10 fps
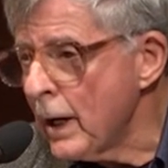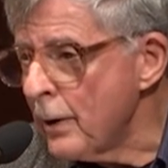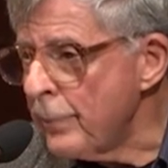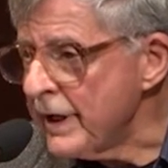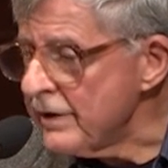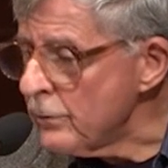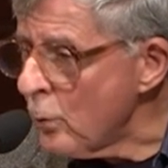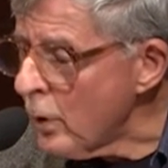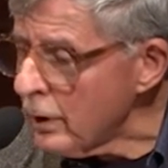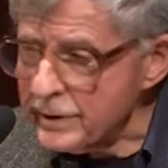But it
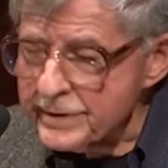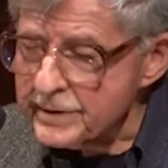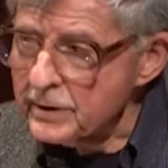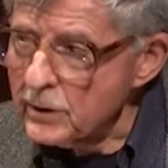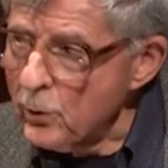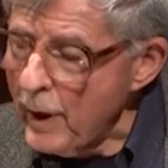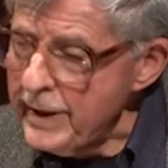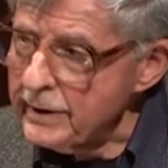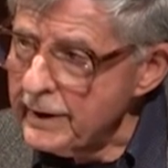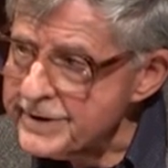works
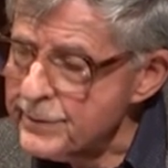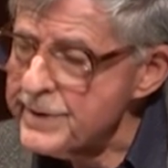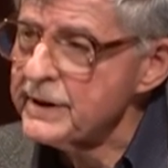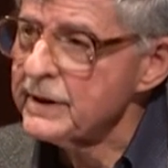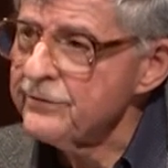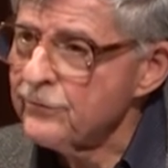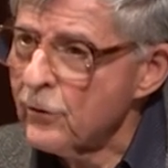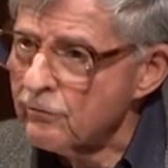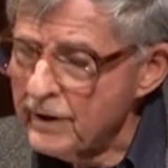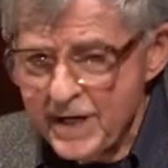quite exquisitely
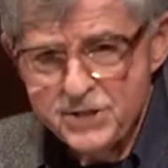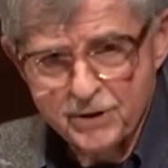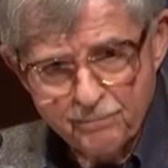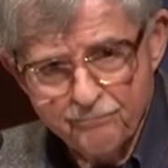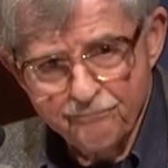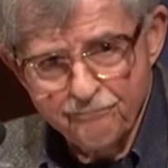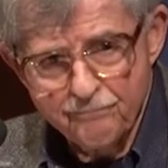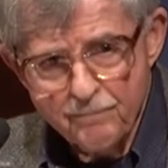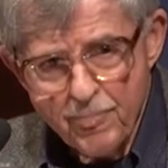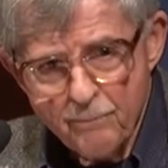for religion,
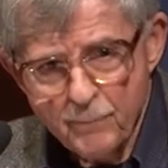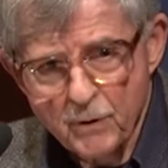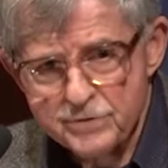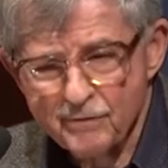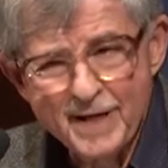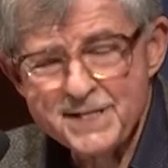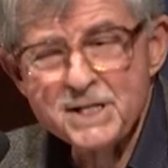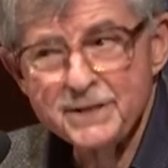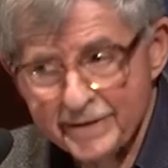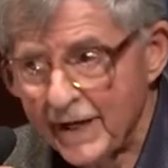because
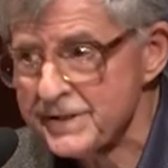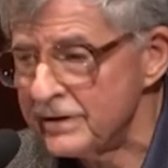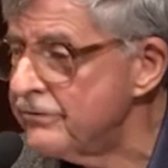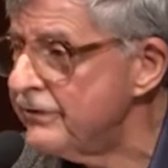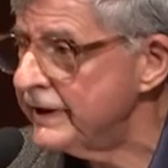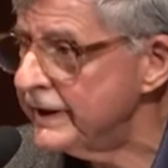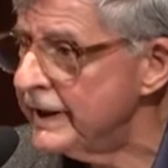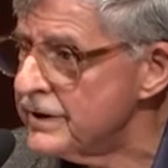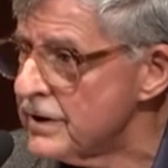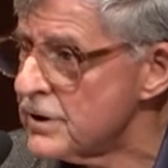religion doesn't fit
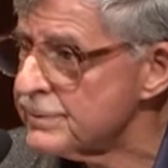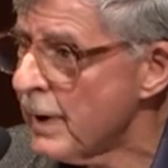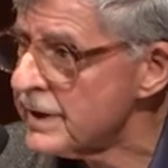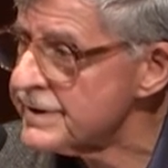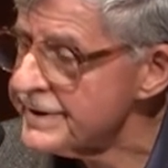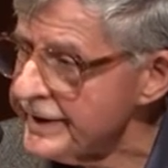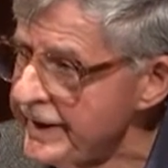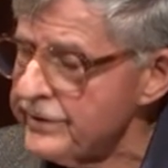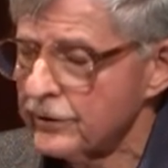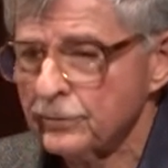into those boxes
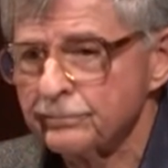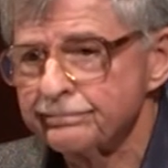either.